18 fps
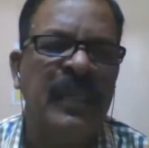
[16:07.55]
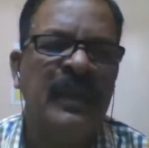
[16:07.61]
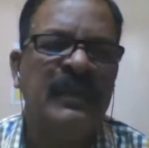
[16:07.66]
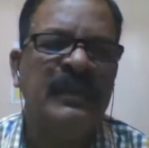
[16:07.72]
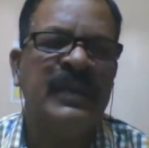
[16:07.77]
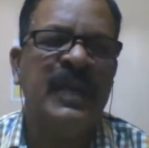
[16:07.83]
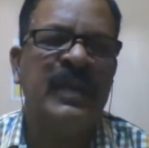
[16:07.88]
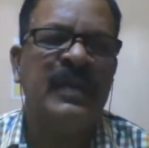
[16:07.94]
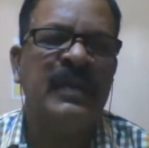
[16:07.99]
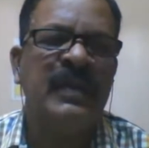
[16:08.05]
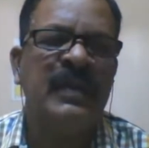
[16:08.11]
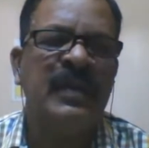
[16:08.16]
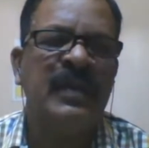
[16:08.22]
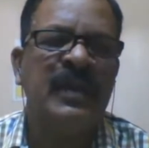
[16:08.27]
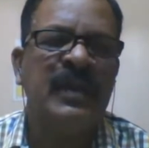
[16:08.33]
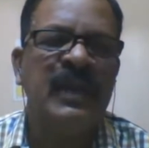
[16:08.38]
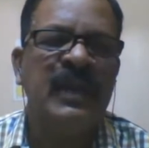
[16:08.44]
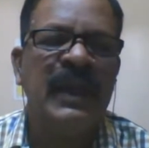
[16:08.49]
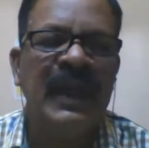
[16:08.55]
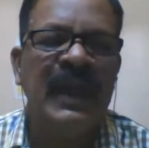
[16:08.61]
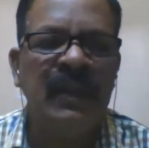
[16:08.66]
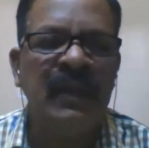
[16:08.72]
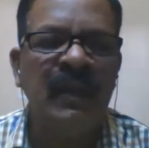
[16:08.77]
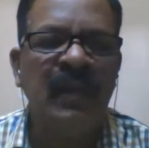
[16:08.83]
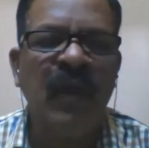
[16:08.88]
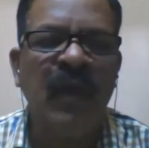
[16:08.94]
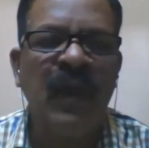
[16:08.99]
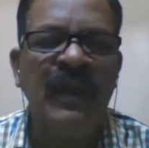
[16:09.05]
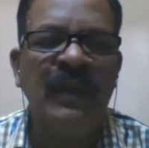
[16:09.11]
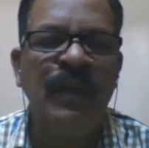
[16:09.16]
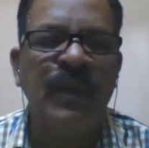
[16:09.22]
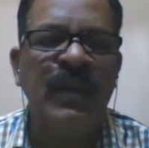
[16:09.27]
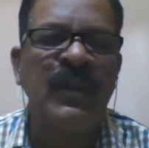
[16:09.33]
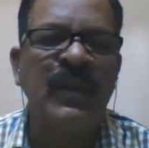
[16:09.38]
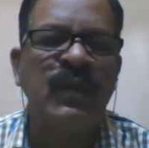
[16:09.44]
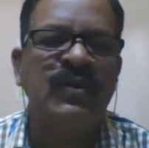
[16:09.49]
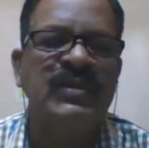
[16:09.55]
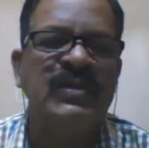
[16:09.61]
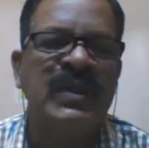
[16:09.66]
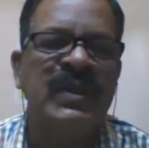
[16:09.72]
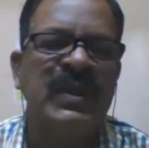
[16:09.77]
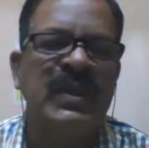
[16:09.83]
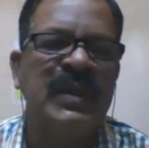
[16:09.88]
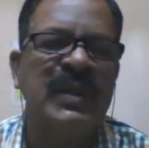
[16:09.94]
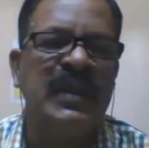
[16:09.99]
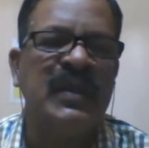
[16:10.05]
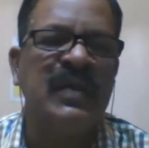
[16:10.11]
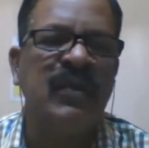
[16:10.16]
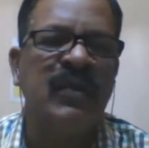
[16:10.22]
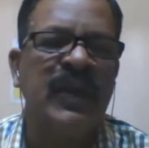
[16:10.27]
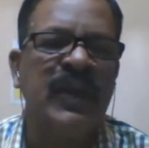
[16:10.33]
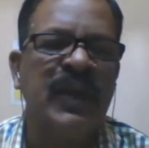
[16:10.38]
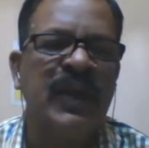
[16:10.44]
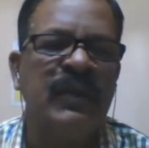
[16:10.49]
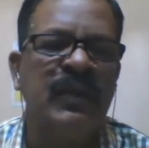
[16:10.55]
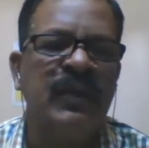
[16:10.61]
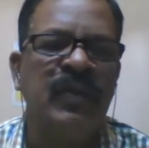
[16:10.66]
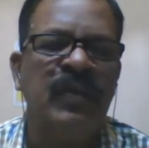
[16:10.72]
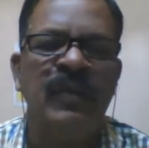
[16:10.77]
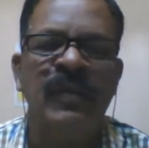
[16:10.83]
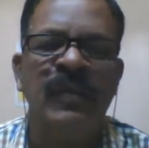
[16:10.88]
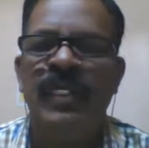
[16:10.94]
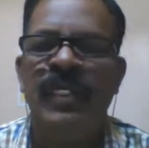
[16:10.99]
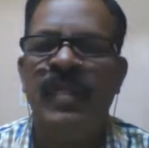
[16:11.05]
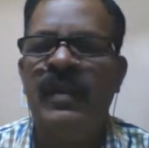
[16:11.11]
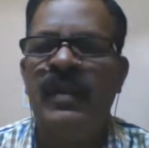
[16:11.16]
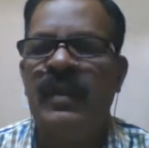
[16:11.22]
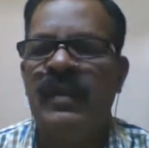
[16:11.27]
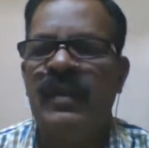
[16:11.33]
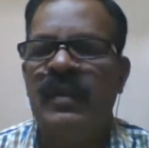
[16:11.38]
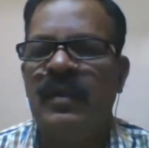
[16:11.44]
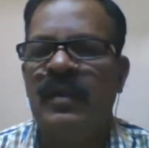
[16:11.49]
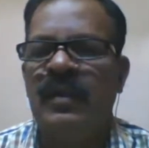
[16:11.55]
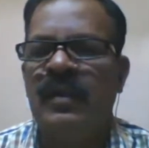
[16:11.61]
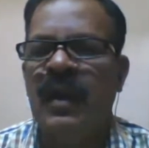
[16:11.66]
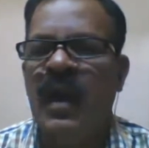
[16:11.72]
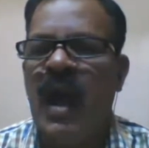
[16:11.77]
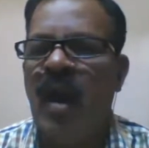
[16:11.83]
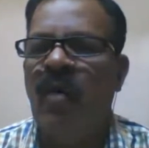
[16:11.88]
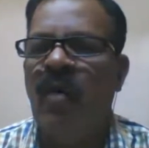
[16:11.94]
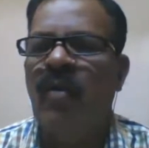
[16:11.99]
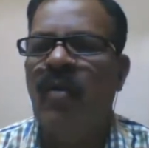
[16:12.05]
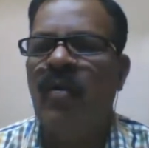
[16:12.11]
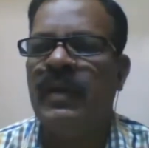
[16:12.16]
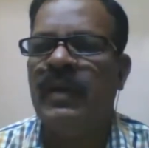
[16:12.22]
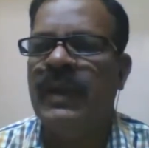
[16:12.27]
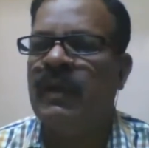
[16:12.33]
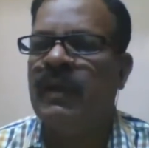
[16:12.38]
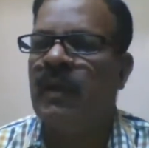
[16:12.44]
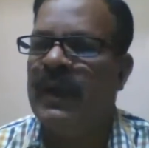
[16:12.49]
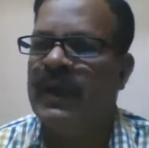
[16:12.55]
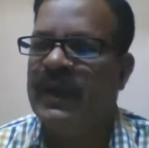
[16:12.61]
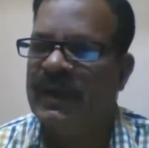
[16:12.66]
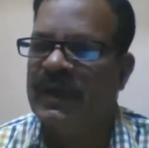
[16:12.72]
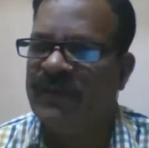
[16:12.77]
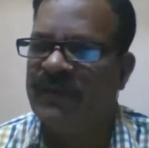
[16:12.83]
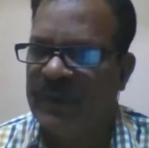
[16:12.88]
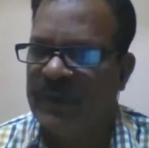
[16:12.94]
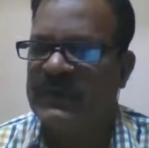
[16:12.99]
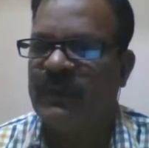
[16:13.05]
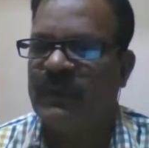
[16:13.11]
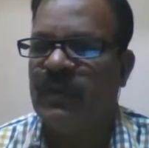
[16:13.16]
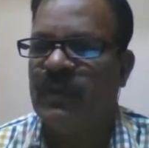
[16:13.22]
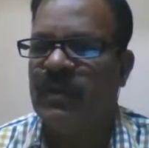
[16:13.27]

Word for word: That another one important question is that we have to uh, how equality is possible.